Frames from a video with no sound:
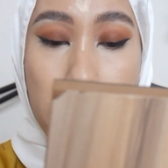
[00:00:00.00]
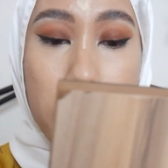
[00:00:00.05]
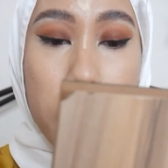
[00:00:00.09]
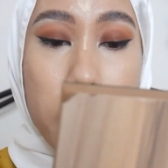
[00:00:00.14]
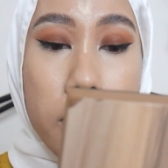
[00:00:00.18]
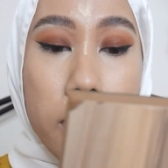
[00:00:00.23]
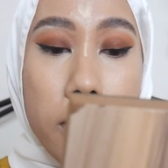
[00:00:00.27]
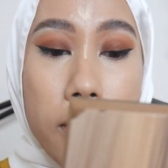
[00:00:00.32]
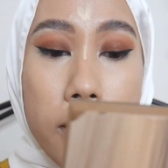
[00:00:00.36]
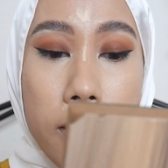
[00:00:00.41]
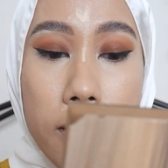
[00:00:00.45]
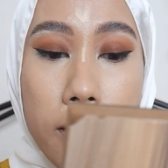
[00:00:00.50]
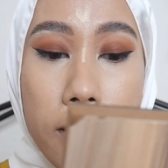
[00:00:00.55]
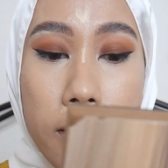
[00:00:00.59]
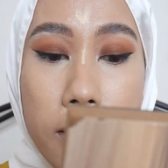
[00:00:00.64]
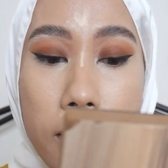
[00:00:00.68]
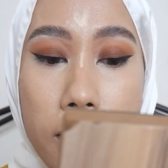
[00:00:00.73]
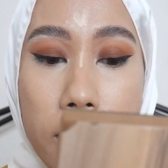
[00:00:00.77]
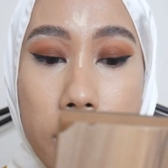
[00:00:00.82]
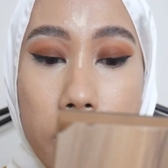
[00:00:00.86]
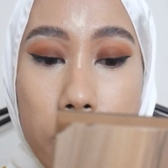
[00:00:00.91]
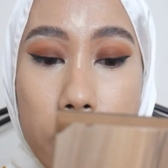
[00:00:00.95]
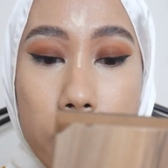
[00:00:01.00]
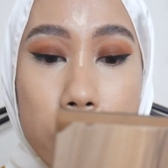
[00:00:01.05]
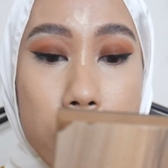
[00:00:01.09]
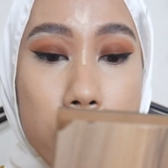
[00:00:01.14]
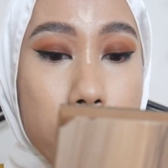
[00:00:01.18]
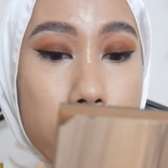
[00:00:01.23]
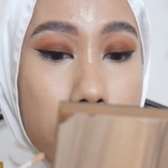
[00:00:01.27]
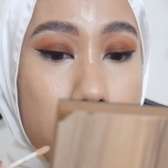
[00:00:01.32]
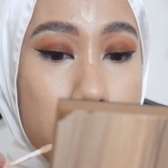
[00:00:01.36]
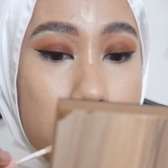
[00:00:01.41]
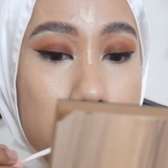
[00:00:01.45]
part here, and
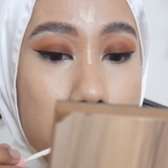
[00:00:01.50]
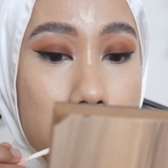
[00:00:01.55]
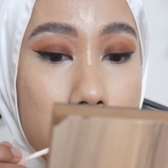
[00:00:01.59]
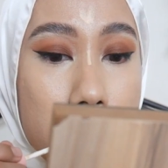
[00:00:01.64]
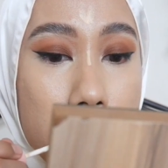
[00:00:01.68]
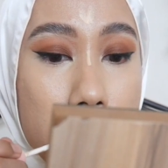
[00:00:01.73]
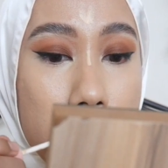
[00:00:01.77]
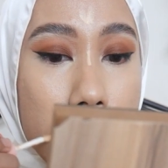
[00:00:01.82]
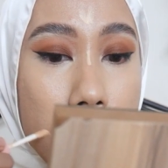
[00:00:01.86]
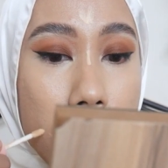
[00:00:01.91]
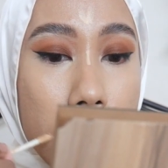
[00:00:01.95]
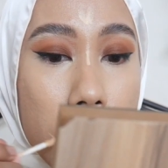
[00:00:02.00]
also my chin.